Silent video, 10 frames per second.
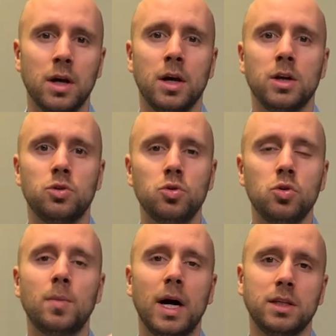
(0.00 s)

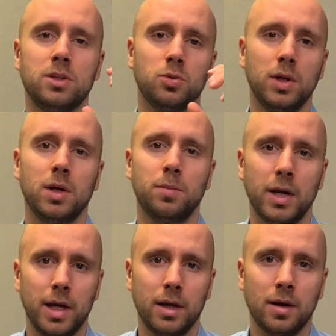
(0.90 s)
too much rear
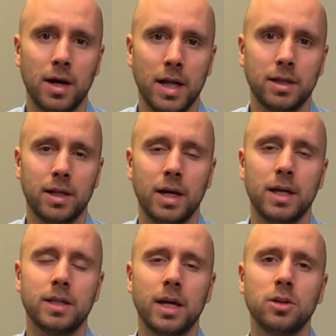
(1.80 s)
brake and they
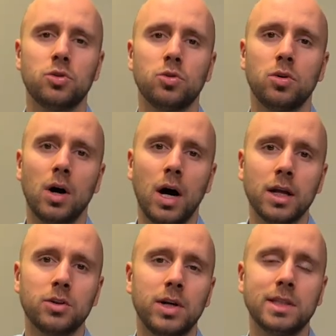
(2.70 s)
tend to
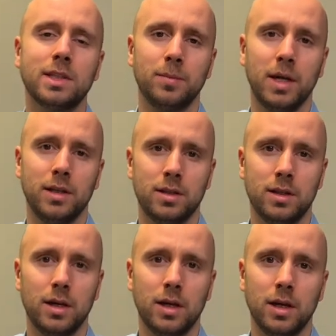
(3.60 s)
underestimate
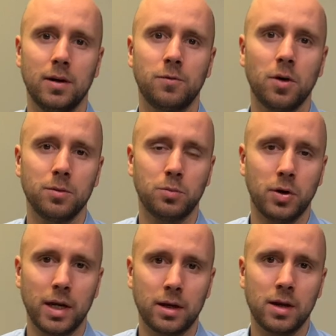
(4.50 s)
the front
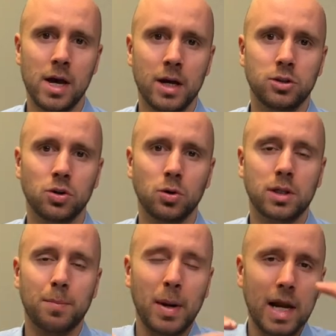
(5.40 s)
brake. So
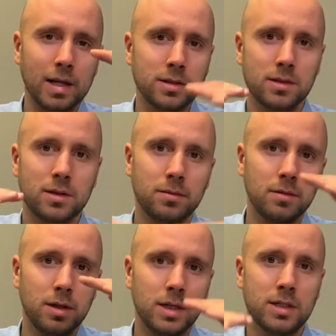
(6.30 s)
the balance
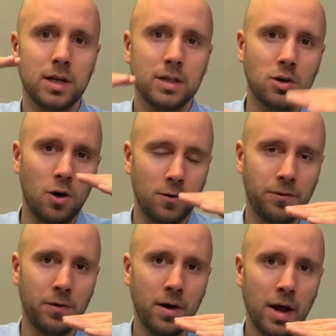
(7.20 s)
is
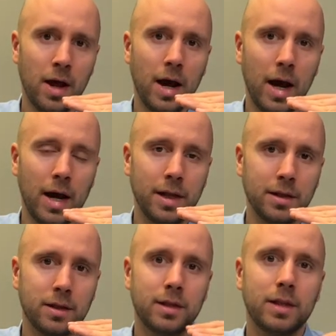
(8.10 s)
off,
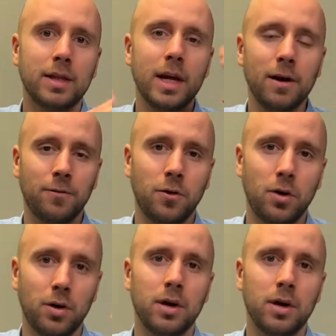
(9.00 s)
and therefore